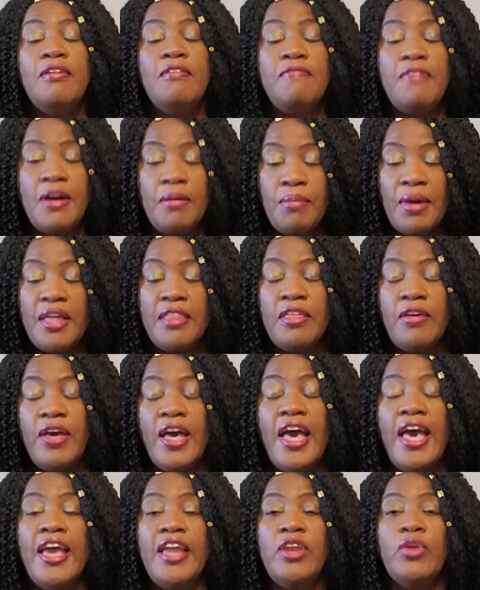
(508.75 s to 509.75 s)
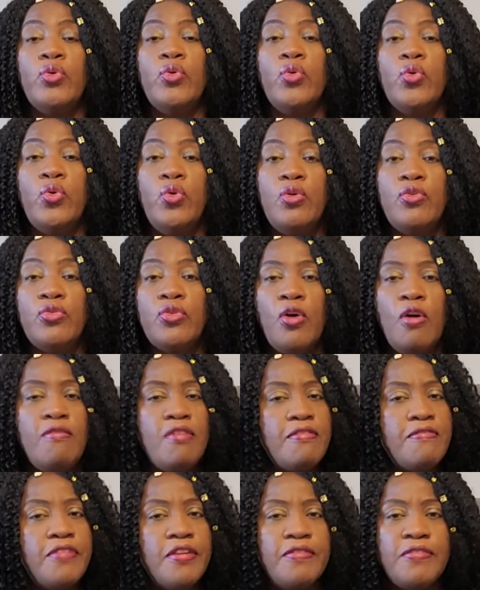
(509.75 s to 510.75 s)
By the way, I had to Google
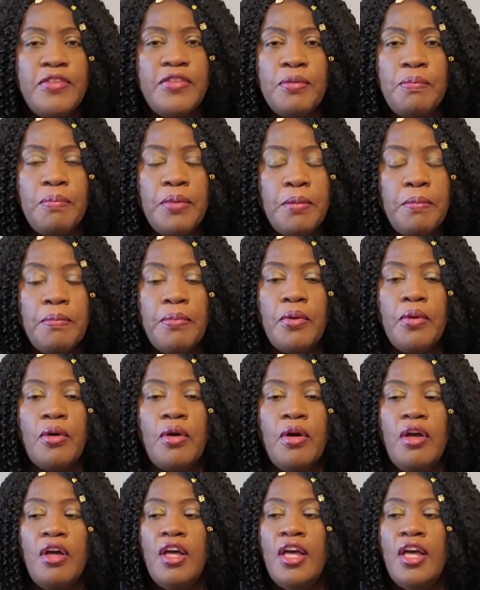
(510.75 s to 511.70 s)
over 50 people,